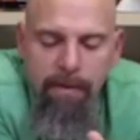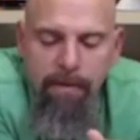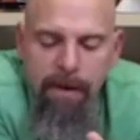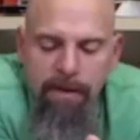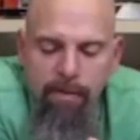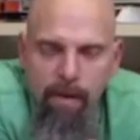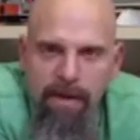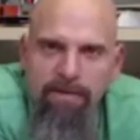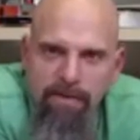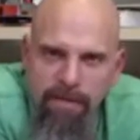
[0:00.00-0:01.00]
But you want
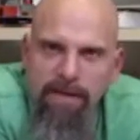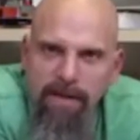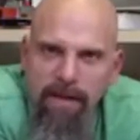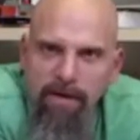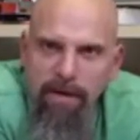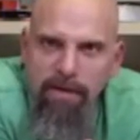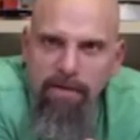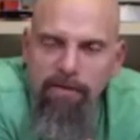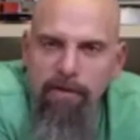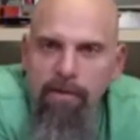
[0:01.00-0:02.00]
it to be dead on
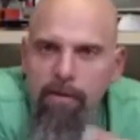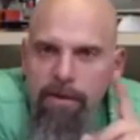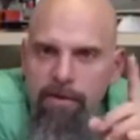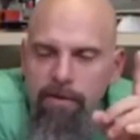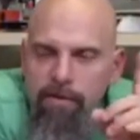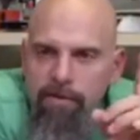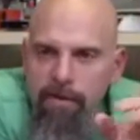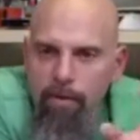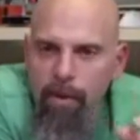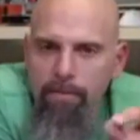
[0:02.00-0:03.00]
so that when you use
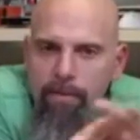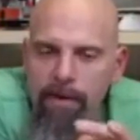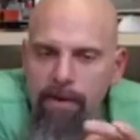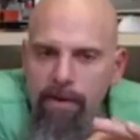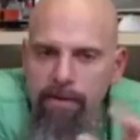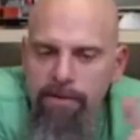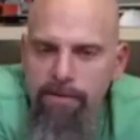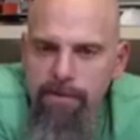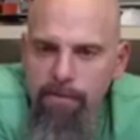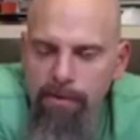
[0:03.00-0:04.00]
a 1.0
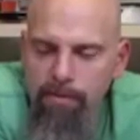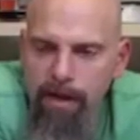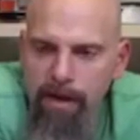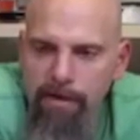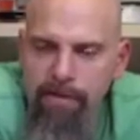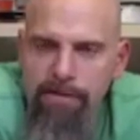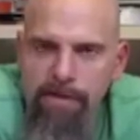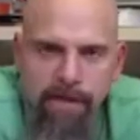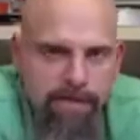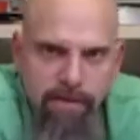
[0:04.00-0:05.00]
extrusion multiplier in your
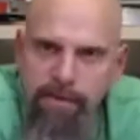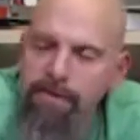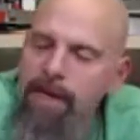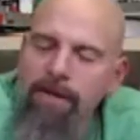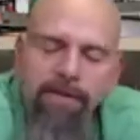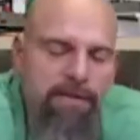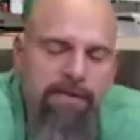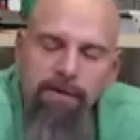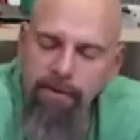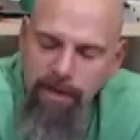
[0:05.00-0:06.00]
slicer, which I know this is
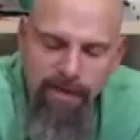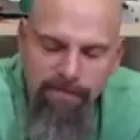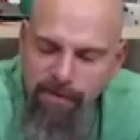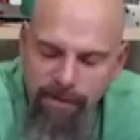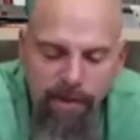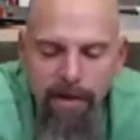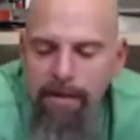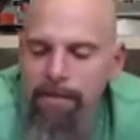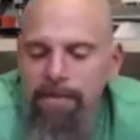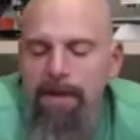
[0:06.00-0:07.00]
total geeksville,
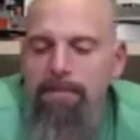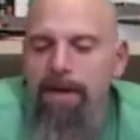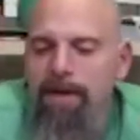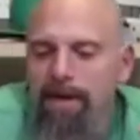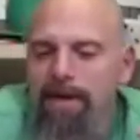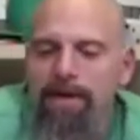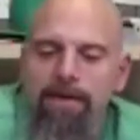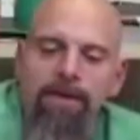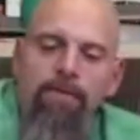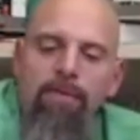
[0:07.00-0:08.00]
but uh,
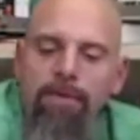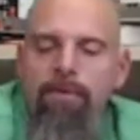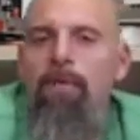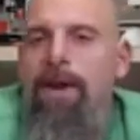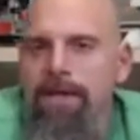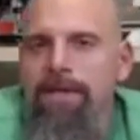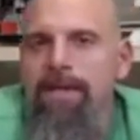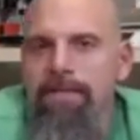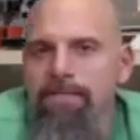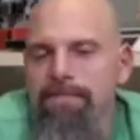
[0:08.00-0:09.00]
you, you want it to
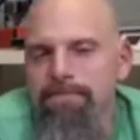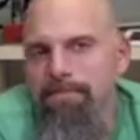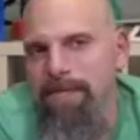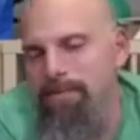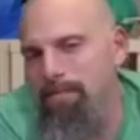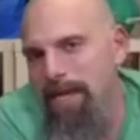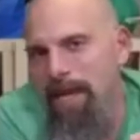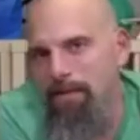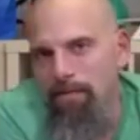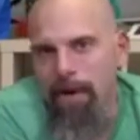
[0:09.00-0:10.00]
be spitting
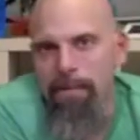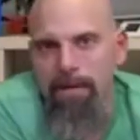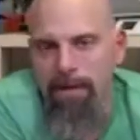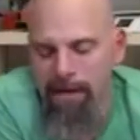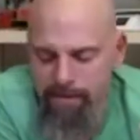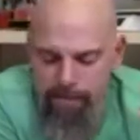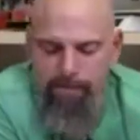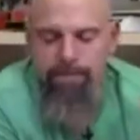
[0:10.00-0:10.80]
out the right amount of plastic.